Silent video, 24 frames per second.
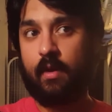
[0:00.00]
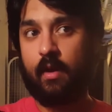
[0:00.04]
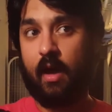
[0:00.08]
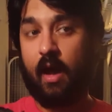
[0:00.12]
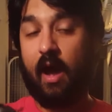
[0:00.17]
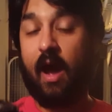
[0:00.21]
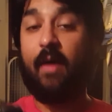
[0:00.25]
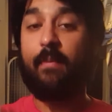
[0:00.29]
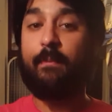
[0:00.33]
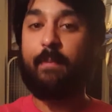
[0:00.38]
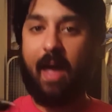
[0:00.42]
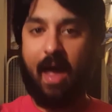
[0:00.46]

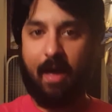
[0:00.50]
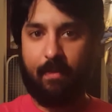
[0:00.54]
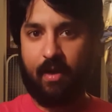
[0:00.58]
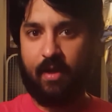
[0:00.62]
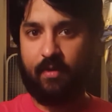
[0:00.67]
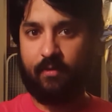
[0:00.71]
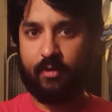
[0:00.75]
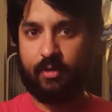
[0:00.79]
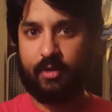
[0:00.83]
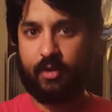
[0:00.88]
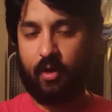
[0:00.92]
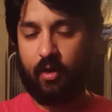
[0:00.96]

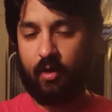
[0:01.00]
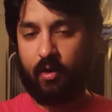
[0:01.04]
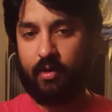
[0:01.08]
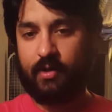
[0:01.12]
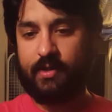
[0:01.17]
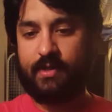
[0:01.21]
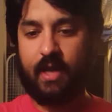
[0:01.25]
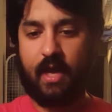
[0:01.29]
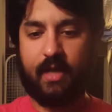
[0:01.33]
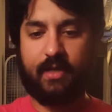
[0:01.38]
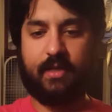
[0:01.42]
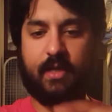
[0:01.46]
Batman
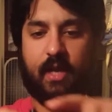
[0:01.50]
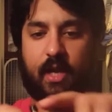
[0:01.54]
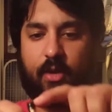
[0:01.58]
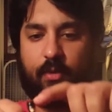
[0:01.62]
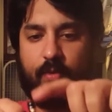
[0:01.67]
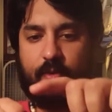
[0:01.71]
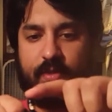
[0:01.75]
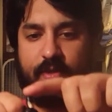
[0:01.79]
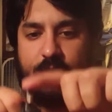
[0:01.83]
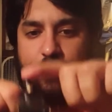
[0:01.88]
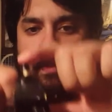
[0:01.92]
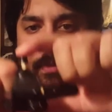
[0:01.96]
Returns,
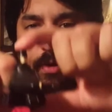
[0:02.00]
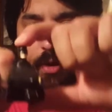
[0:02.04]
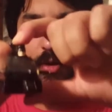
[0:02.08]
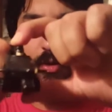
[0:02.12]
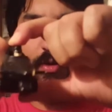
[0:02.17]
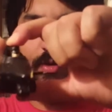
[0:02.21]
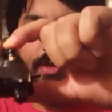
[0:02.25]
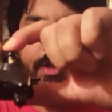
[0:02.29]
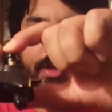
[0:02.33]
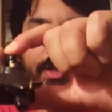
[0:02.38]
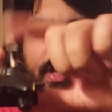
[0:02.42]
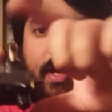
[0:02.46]
1991, Tim
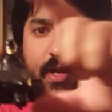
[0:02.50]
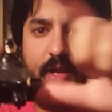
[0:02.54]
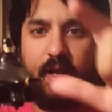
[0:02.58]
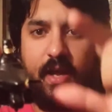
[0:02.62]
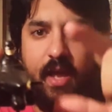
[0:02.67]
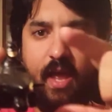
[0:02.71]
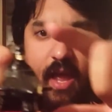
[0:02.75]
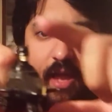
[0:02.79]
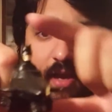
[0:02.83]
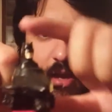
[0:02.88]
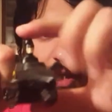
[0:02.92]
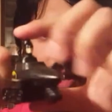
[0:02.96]

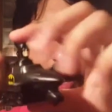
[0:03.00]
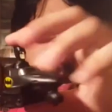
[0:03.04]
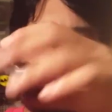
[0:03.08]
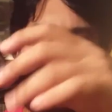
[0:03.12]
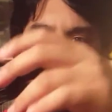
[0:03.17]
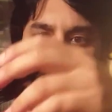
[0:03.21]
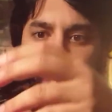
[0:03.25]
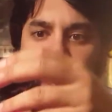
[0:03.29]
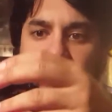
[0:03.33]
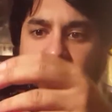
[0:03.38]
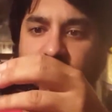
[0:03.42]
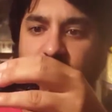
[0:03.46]
Burton's, and
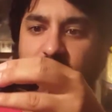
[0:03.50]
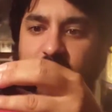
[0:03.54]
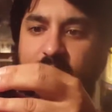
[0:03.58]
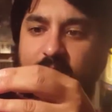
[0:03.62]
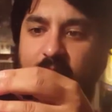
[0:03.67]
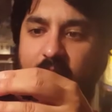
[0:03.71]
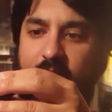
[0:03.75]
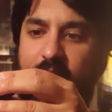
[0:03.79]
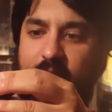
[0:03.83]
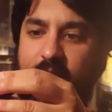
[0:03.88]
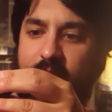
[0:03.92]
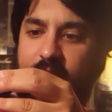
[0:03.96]
it's actually
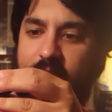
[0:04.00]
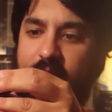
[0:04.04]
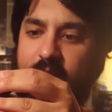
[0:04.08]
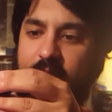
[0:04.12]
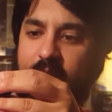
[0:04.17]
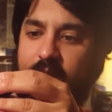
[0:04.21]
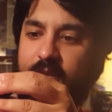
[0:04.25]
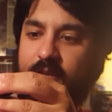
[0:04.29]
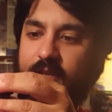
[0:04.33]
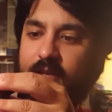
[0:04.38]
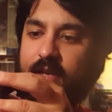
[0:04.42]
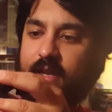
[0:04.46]
kind of
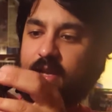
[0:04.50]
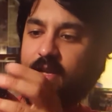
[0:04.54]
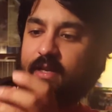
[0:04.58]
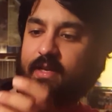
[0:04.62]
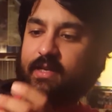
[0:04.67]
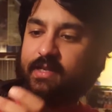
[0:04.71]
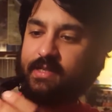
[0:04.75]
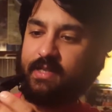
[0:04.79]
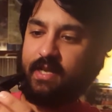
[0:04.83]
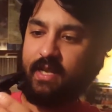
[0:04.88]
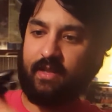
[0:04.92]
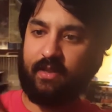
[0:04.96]
neat
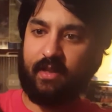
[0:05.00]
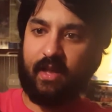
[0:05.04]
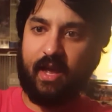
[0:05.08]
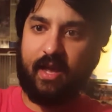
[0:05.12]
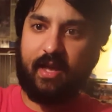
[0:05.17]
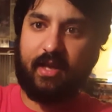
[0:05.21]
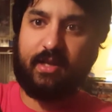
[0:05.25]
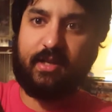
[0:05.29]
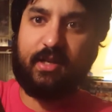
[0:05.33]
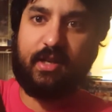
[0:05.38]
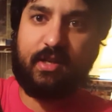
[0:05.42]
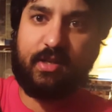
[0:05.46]
because he
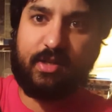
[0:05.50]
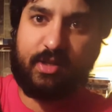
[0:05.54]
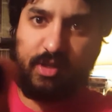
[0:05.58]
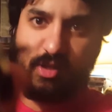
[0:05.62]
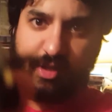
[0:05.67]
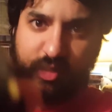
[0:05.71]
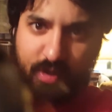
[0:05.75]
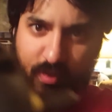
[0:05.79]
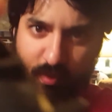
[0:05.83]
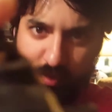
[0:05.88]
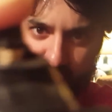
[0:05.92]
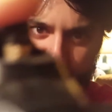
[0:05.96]
like
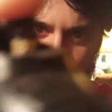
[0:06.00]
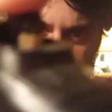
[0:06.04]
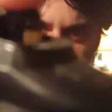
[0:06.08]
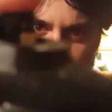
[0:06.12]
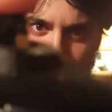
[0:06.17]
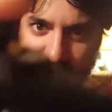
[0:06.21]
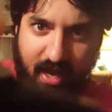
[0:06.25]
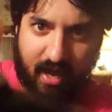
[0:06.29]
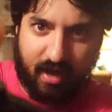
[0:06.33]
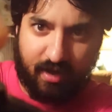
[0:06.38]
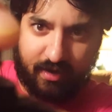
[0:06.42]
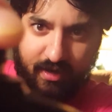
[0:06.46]
squishes
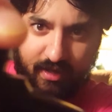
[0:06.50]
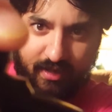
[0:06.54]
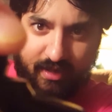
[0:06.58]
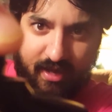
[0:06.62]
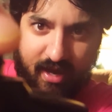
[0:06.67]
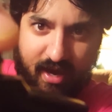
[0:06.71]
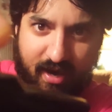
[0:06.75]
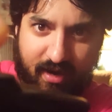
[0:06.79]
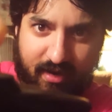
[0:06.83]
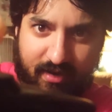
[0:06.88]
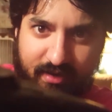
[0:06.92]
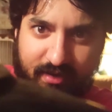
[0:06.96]
down in
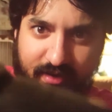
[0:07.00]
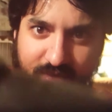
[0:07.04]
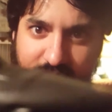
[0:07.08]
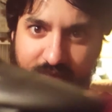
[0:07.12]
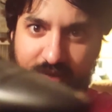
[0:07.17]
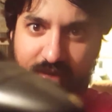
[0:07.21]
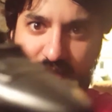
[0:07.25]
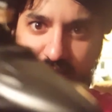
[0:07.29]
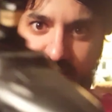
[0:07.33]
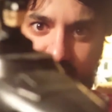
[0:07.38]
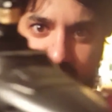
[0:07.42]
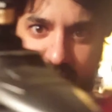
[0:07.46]
there,
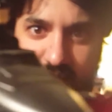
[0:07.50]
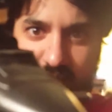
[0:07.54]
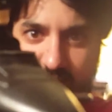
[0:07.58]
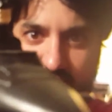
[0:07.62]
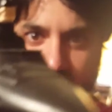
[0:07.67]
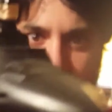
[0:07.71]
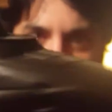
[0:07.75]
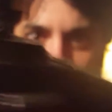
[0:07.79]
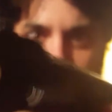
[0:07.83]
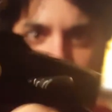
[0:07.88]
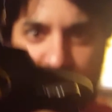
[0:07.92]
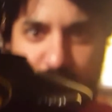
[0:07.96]

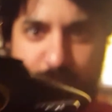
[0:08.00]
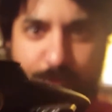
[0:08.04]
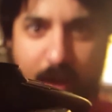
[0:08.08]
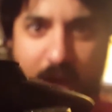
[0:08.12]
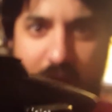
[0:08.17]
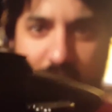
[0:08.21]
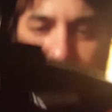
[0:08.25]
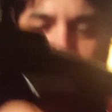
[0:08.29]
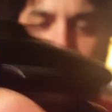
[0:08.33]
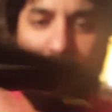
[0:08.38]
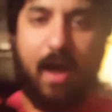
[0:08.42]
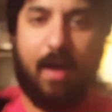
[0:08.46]
and then his
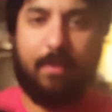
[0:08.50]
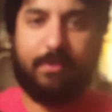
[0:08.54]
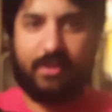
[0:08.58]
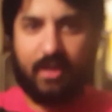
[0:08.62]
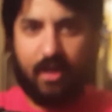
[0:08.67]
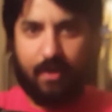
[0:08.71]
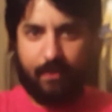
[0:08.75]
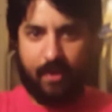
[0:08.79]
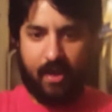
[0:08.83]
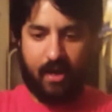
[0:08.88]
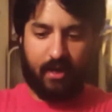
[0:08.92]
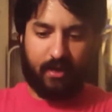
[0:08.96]
body pops
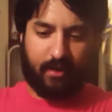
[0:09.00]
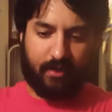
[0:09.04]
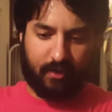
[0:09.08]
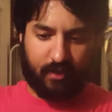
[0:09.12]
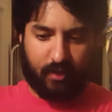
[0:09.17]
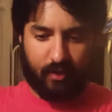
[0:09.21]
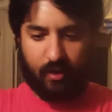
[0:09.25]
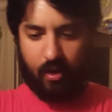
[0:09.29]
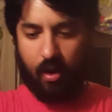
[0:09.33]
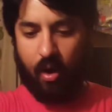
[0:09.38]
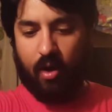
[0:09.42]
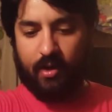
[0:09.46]
up, and it
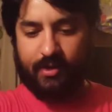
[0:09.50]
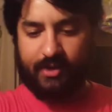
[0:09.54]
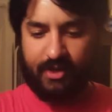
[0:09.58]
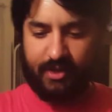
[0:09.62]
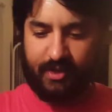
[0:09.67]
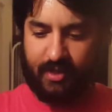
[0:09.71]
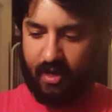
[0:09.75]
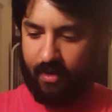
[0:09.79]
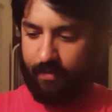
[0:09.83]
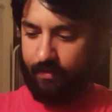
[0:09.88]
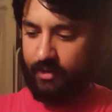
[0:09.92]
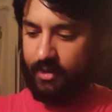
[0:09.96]

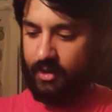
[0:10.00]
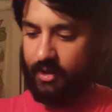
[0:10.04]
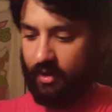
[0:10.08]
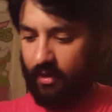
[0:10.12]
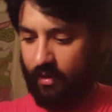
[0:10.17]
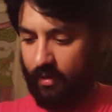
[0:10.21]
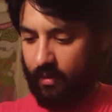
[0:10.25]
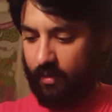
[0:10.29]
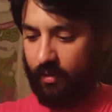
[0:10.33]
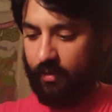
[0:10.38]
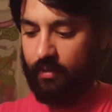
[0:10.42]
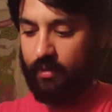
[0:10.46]
causes him
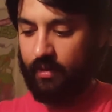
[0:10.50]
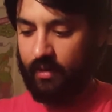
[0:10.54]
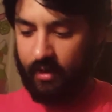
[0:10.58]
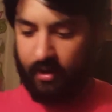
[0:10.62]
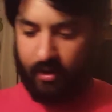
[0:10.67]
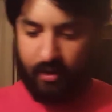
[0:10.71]
to